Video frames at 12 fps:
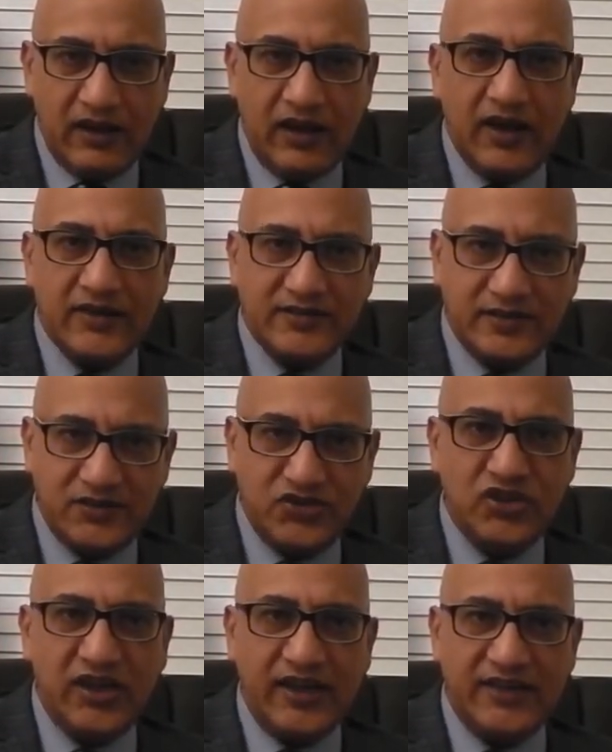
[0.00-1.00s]
I
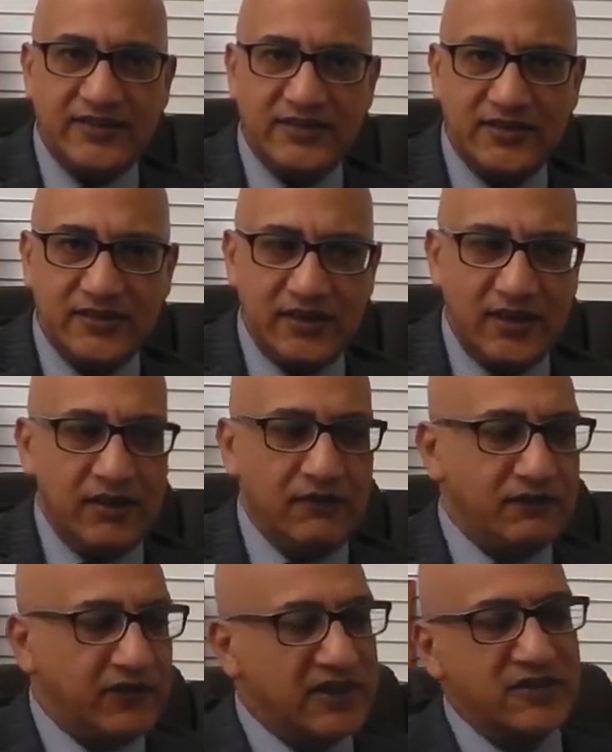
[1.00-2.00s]
suggest
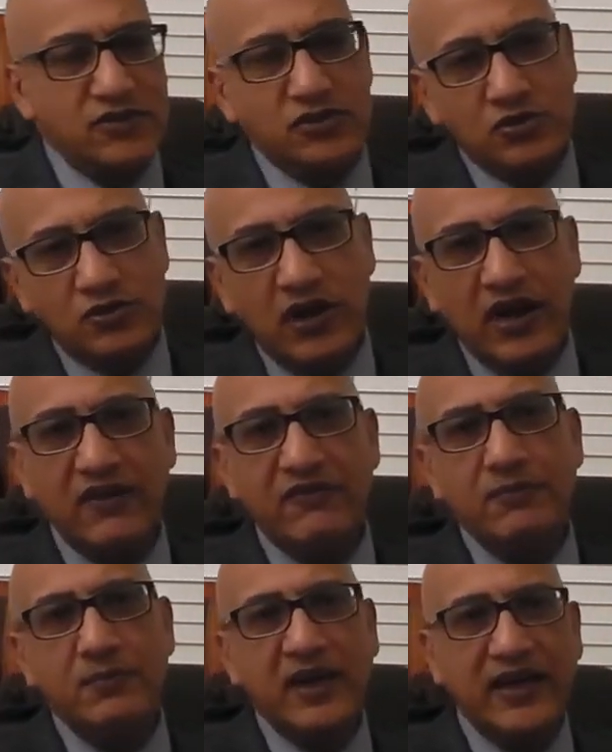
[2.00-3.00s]
once you have
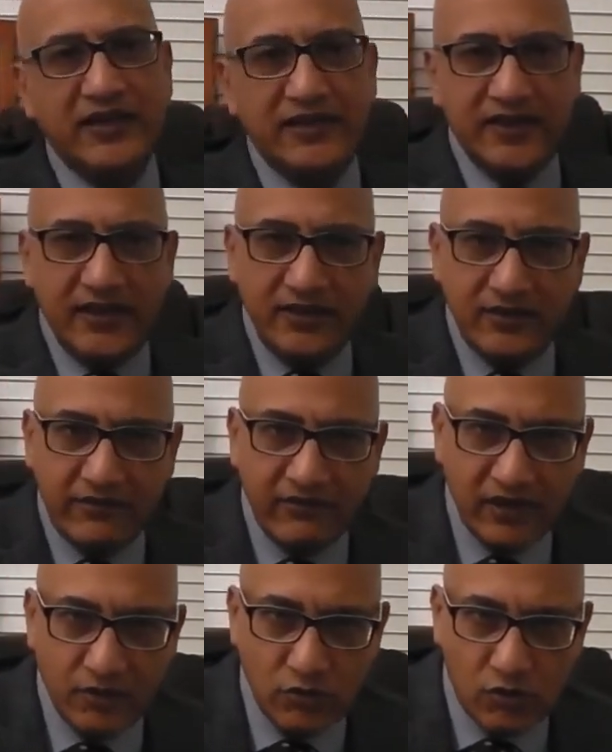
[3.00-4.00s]
maintained a
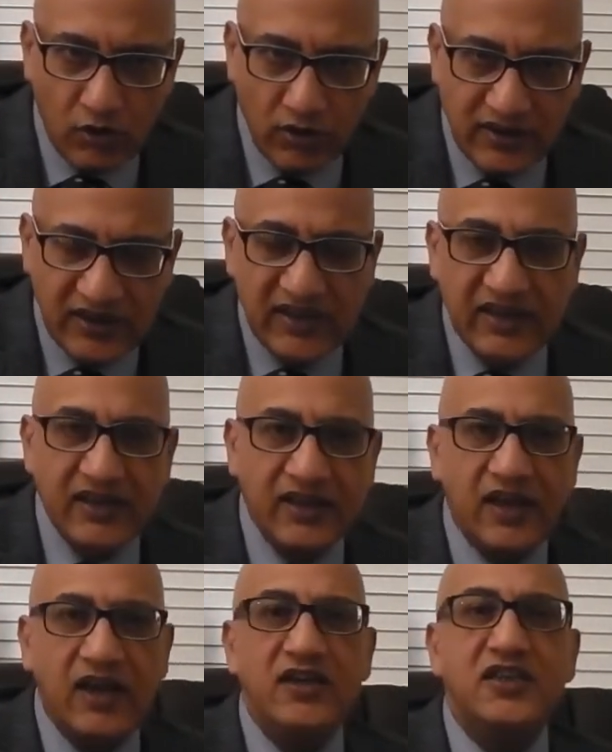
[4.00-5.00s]
record,
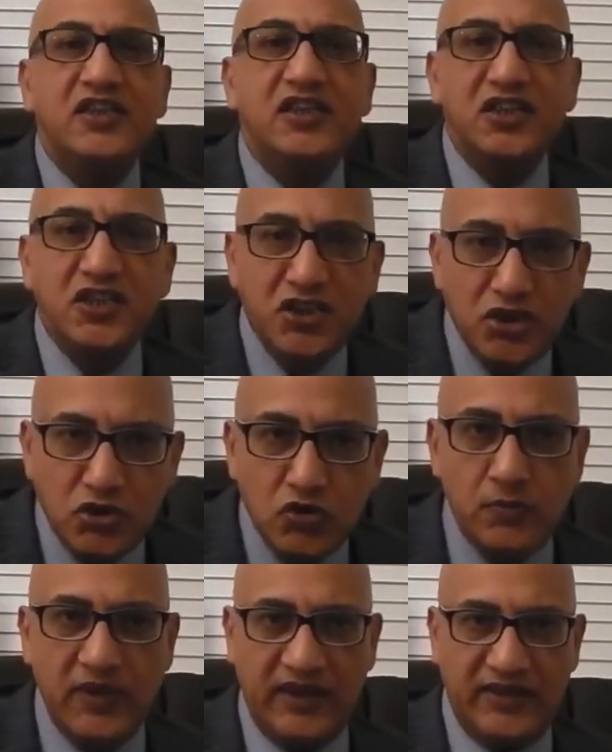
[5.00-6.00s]
continue
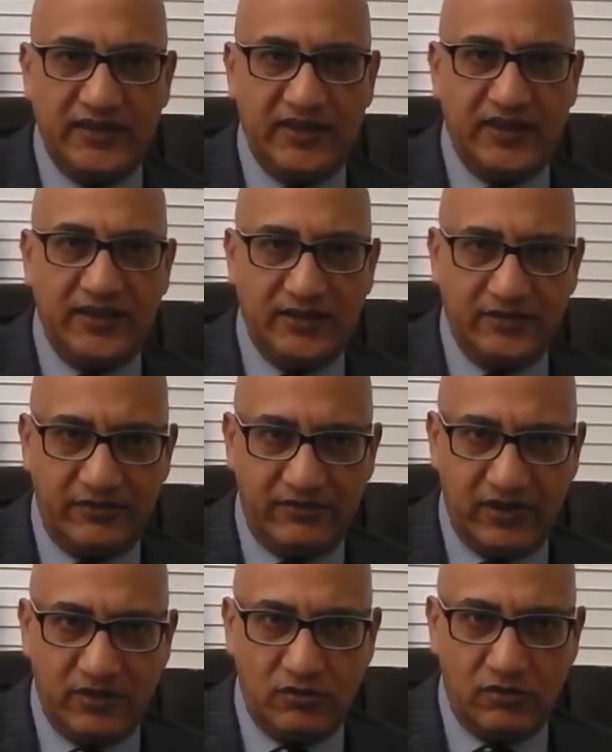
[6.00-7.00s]
maintaining the
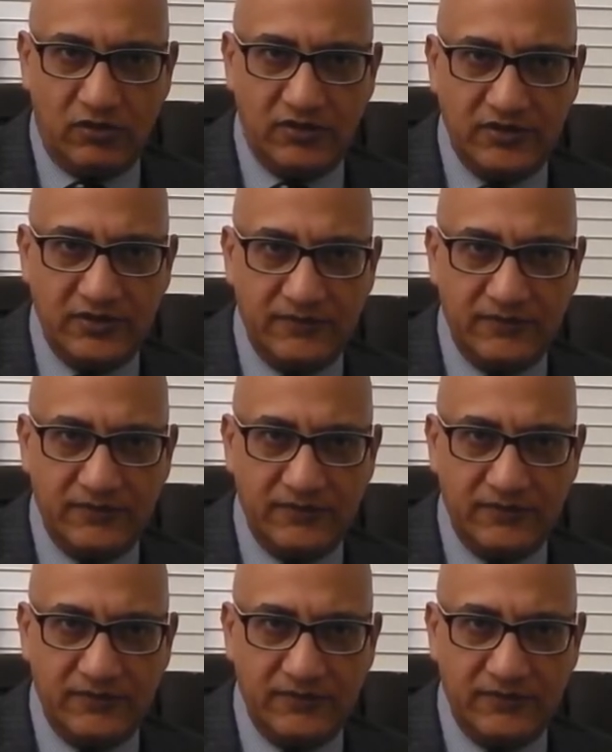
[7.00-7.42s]
record.